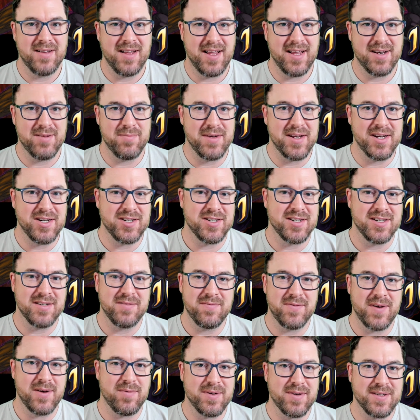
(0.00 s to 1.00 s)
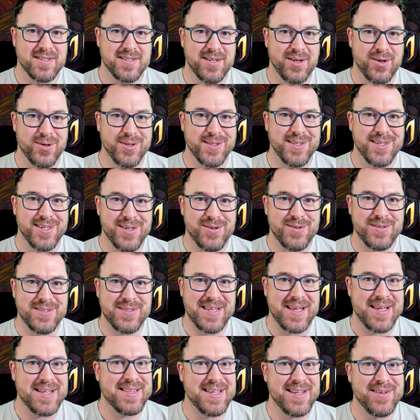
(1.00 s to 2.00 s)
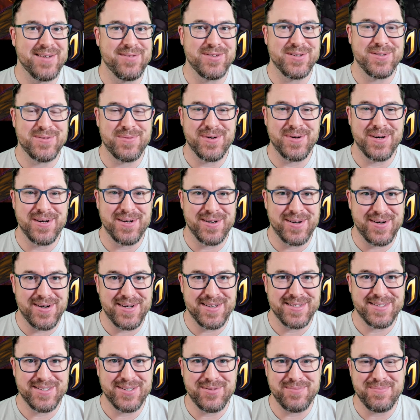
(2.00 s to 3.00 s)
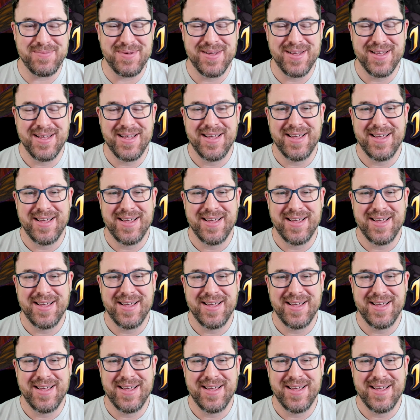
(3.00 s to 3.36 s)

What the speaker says: animation and favorite skill to use. That thing was freaking awesome.